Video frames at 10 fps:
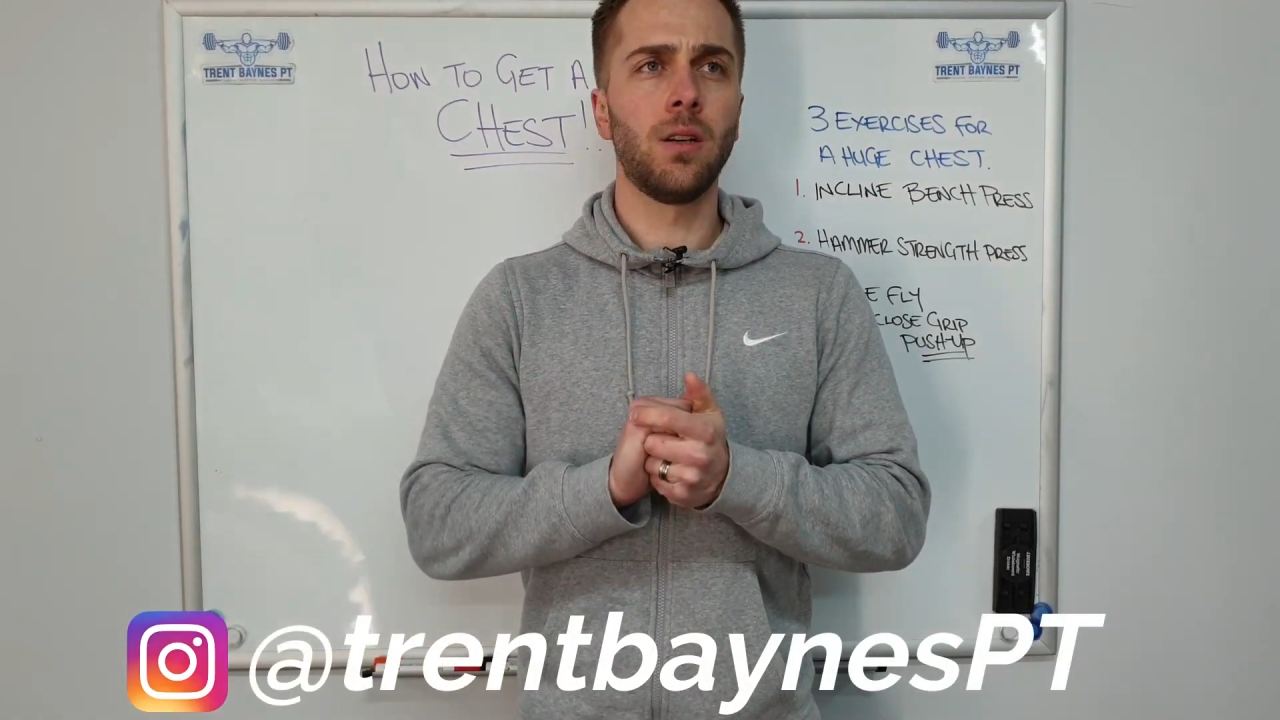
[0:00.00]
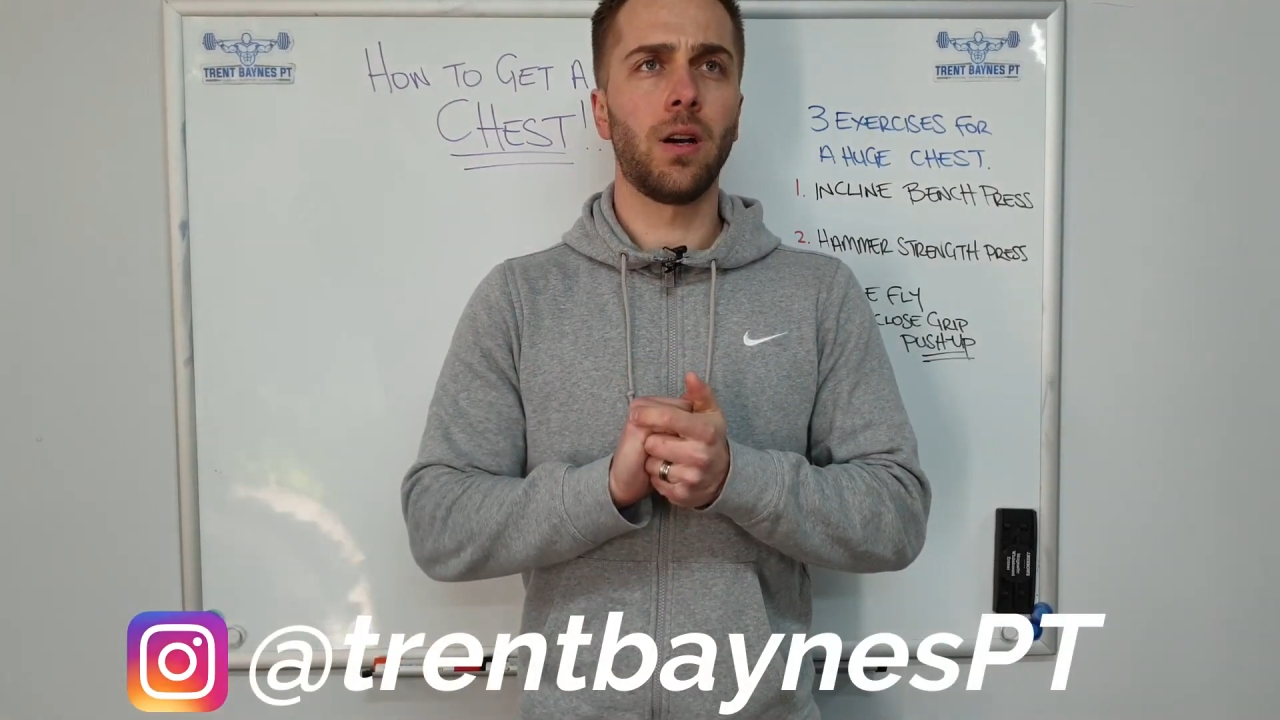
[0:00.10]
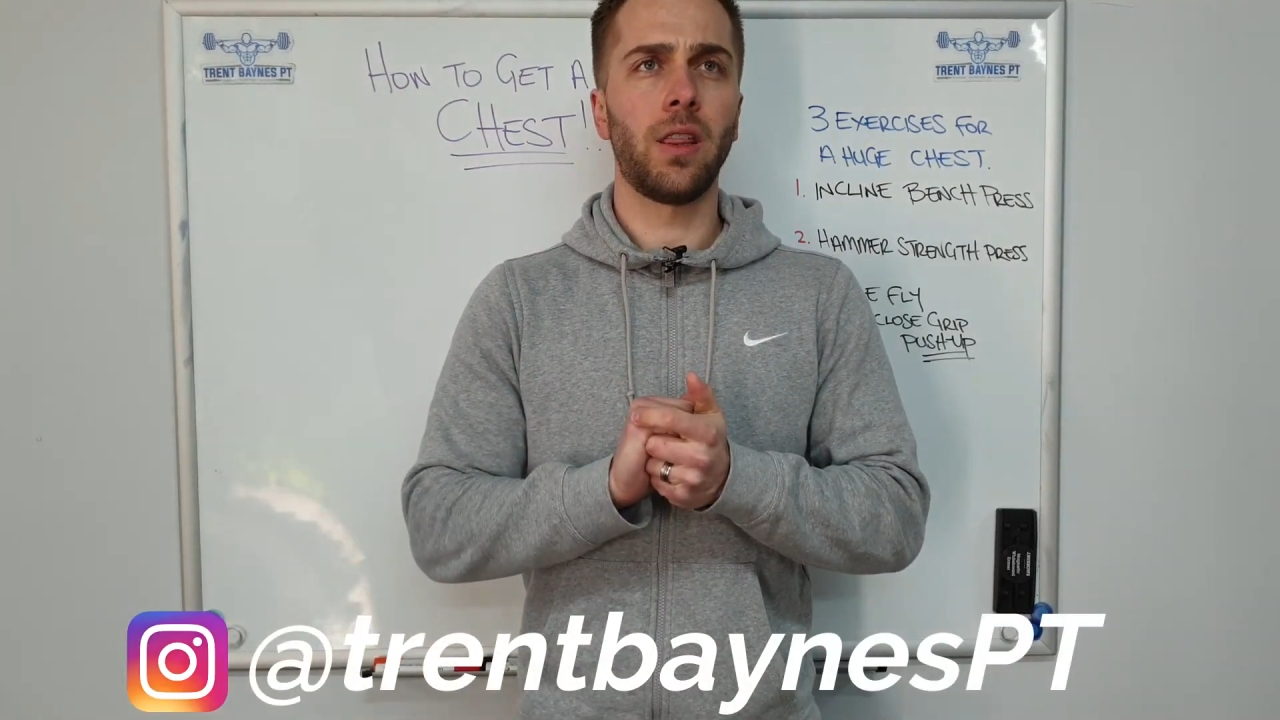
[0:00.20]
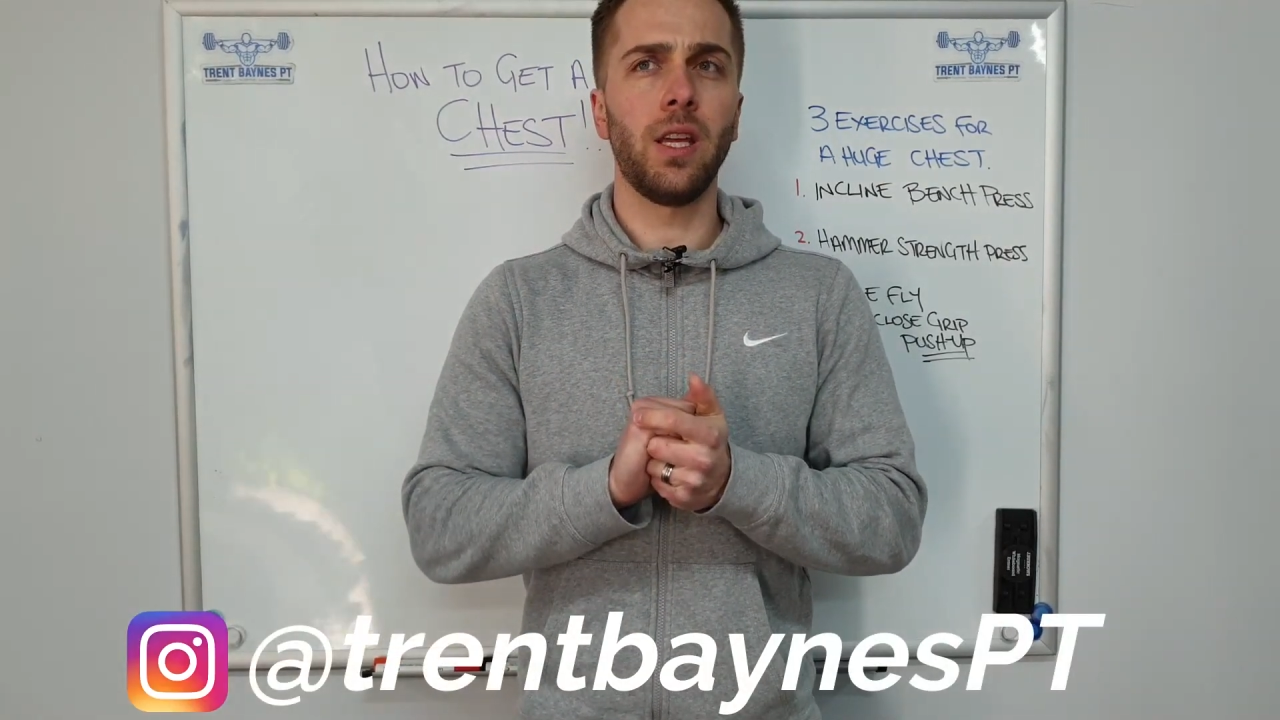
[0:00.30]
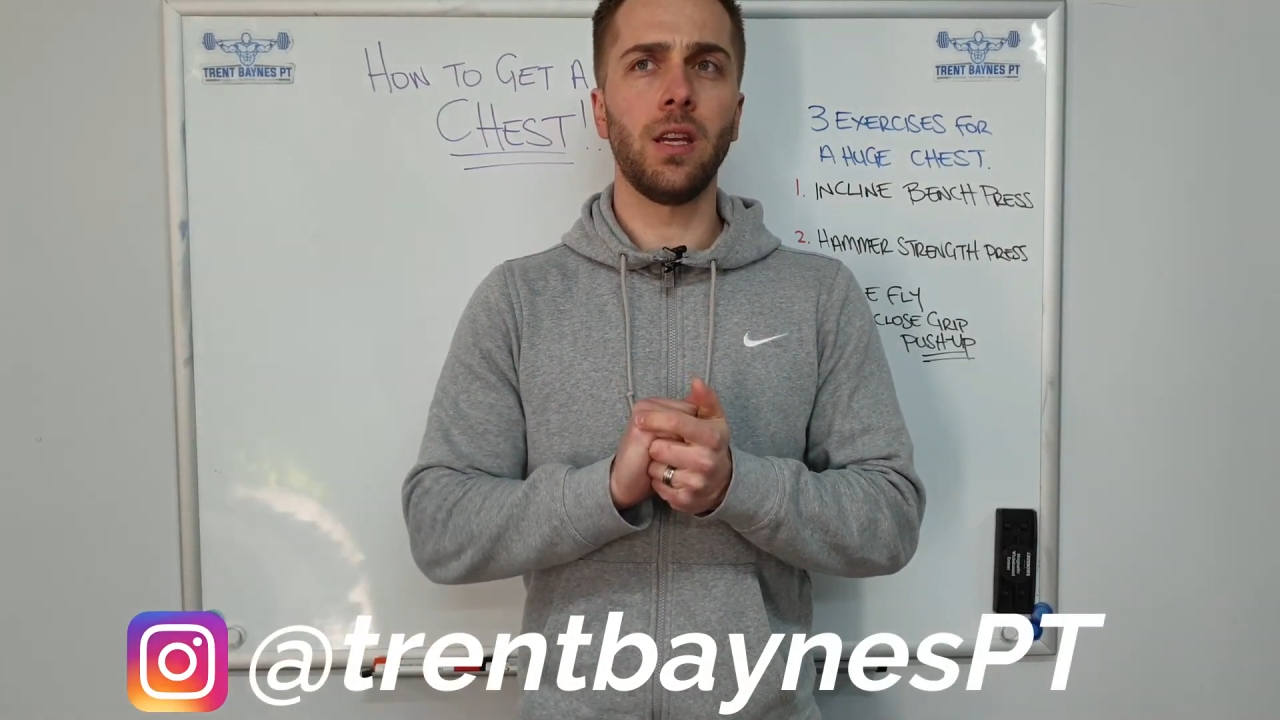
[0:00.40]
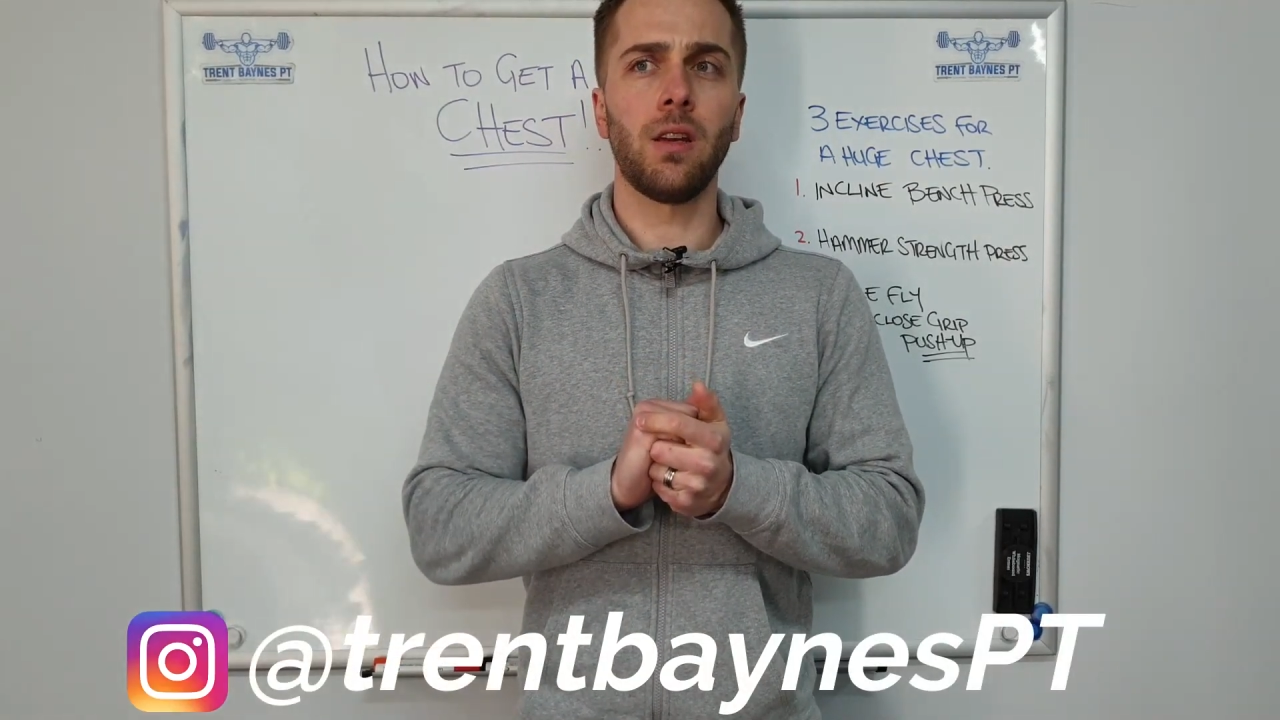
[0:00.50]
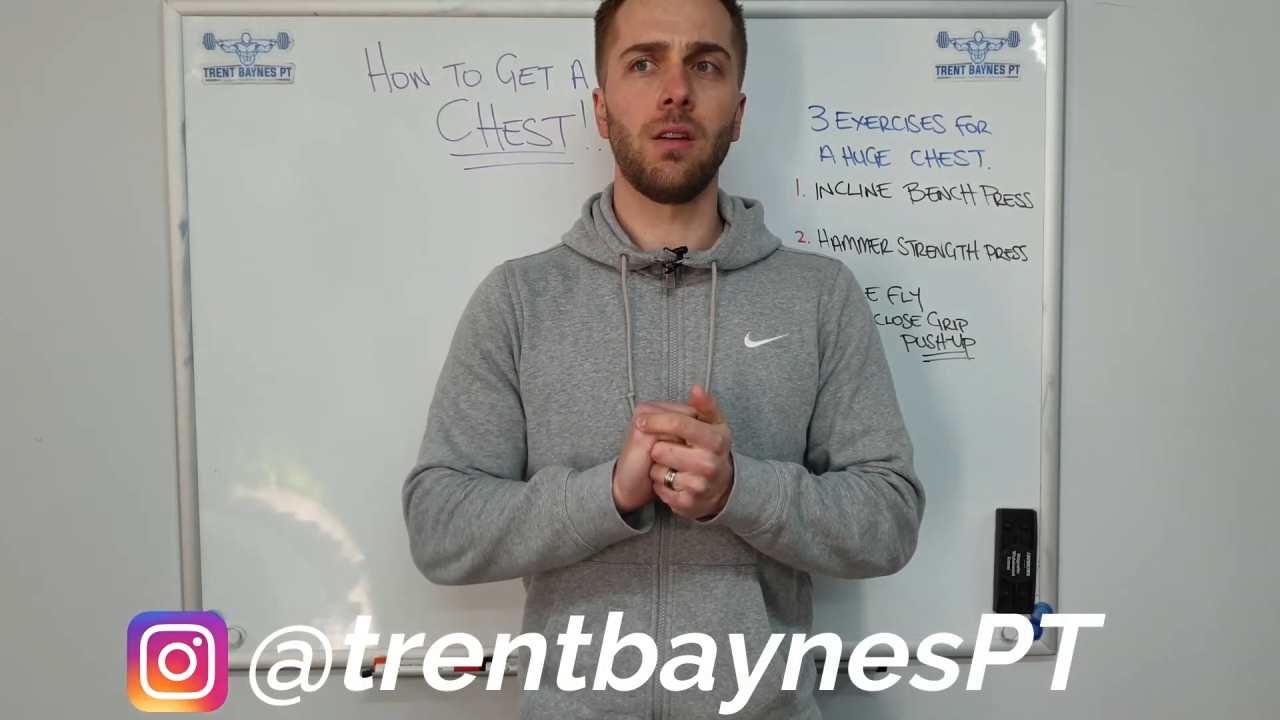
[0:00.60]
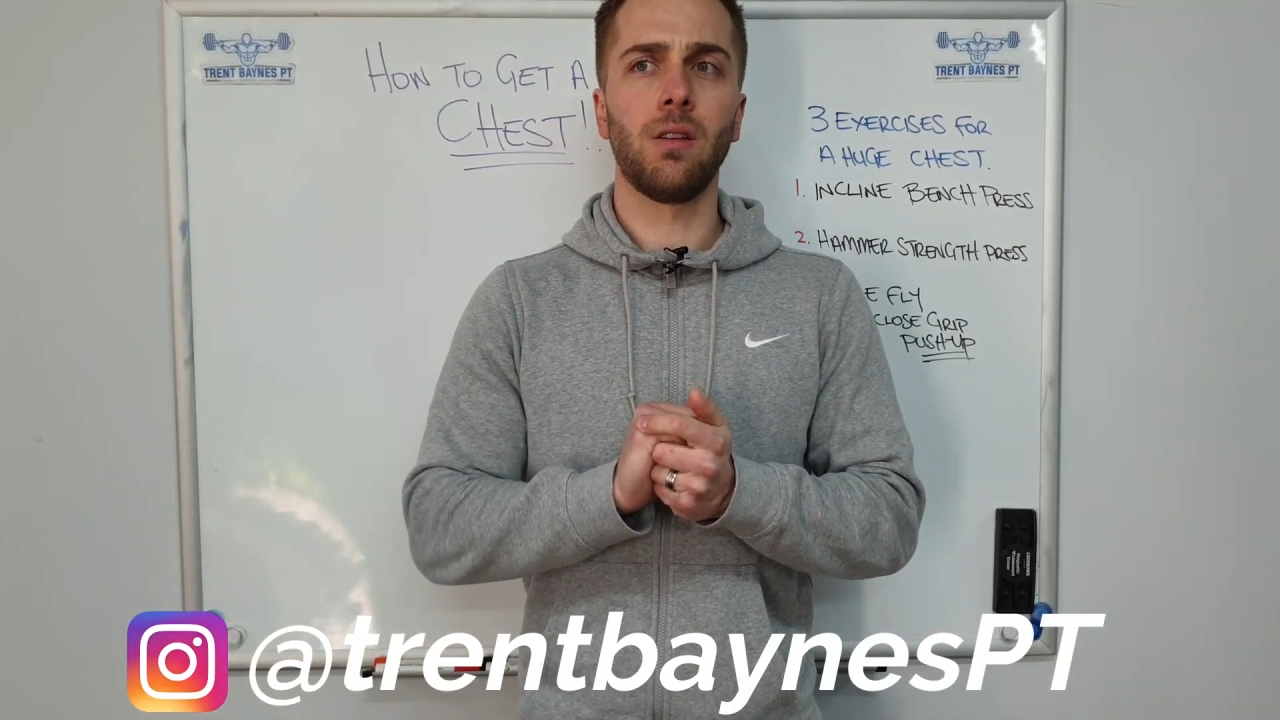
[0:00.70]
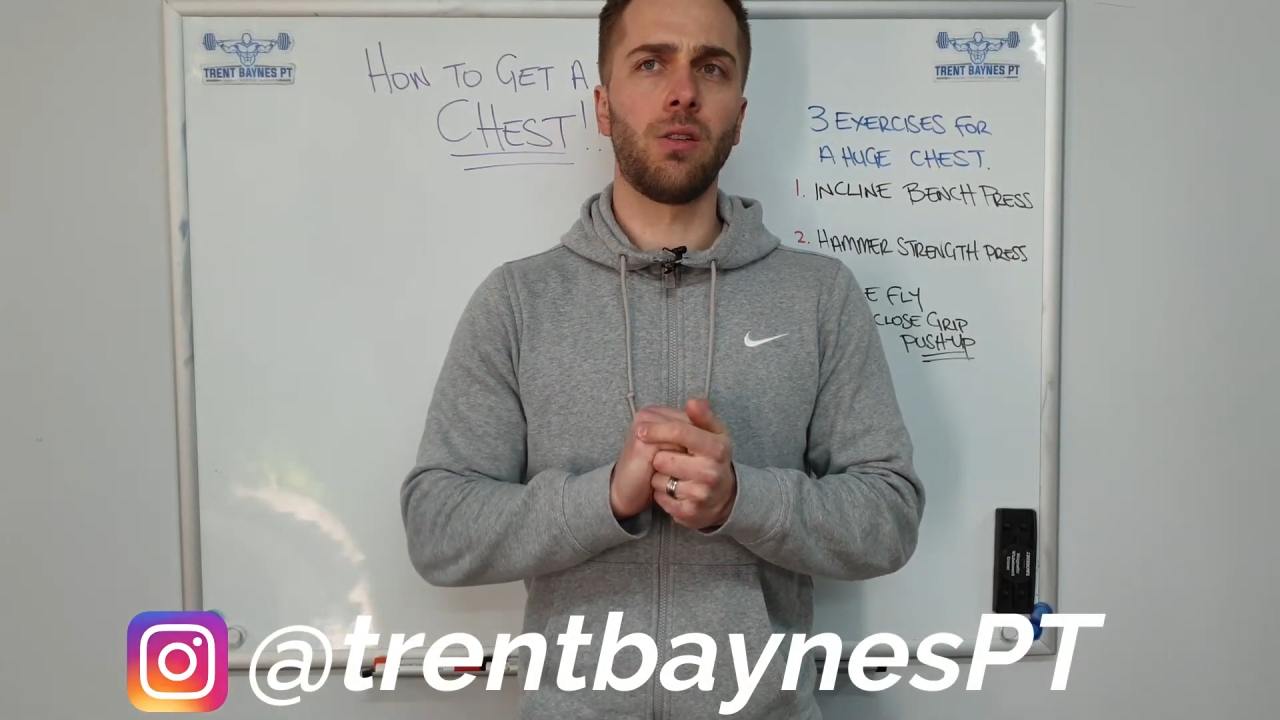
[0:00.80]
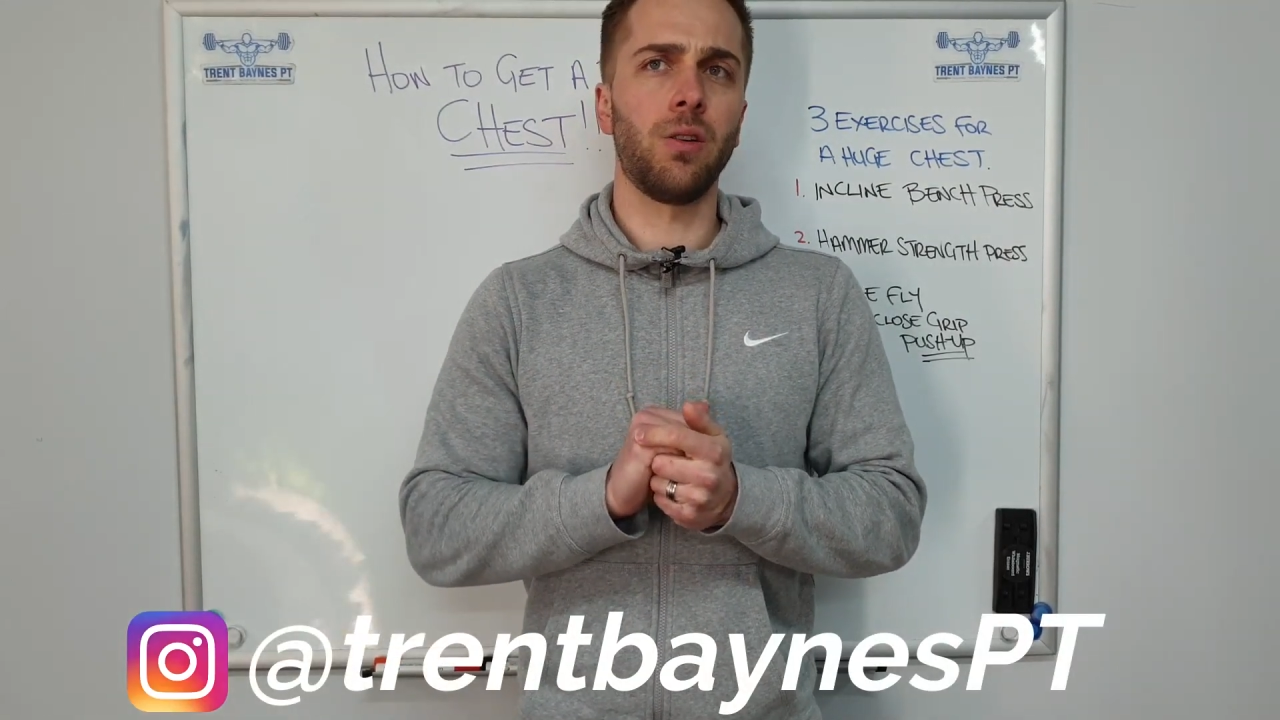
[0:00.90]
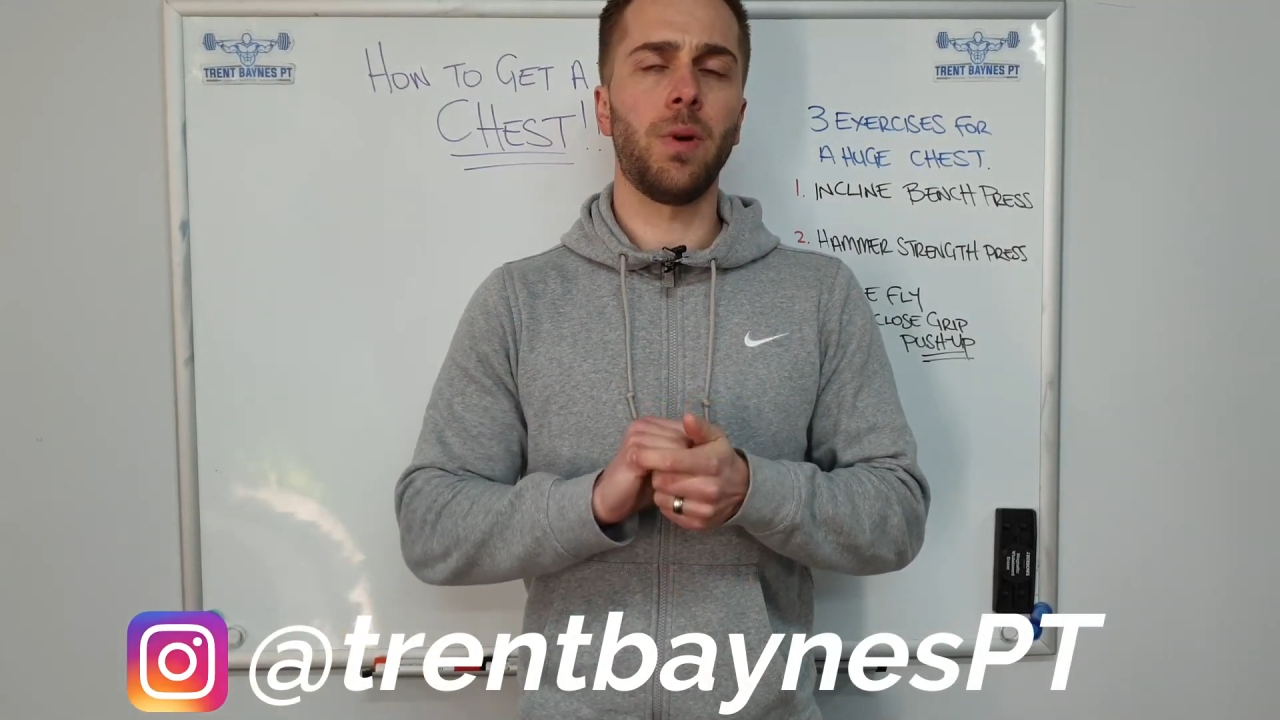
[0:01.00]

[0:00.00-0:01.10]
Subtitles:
I think, or it